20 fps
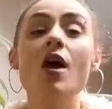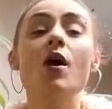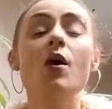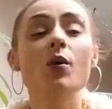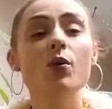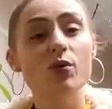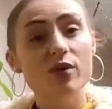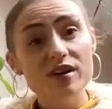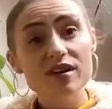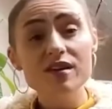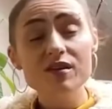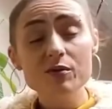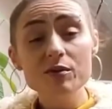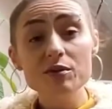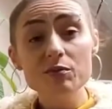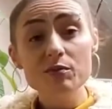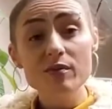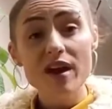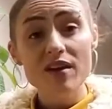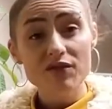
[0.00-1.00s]
Working
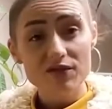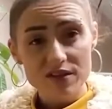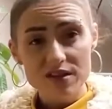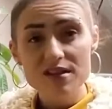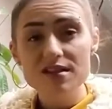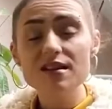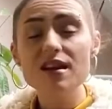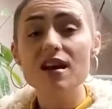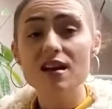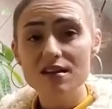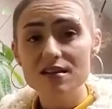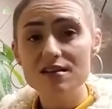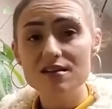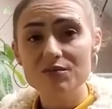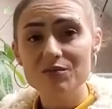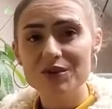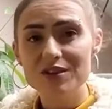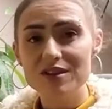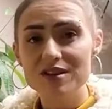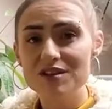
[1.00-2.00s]
with my first
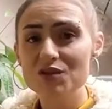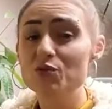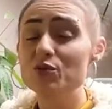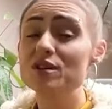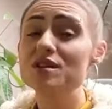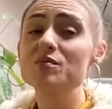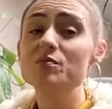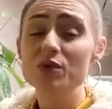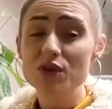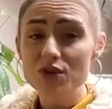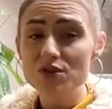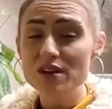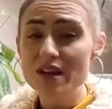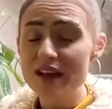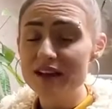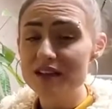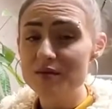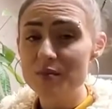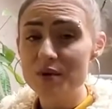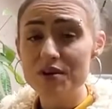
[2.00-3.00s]
customers was purely
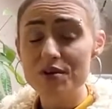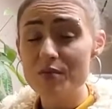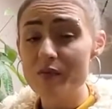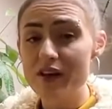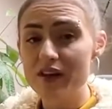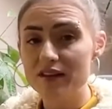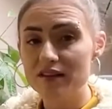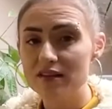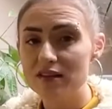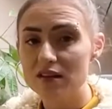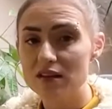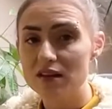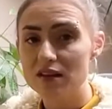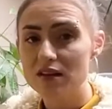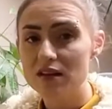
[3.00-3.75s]
experimental.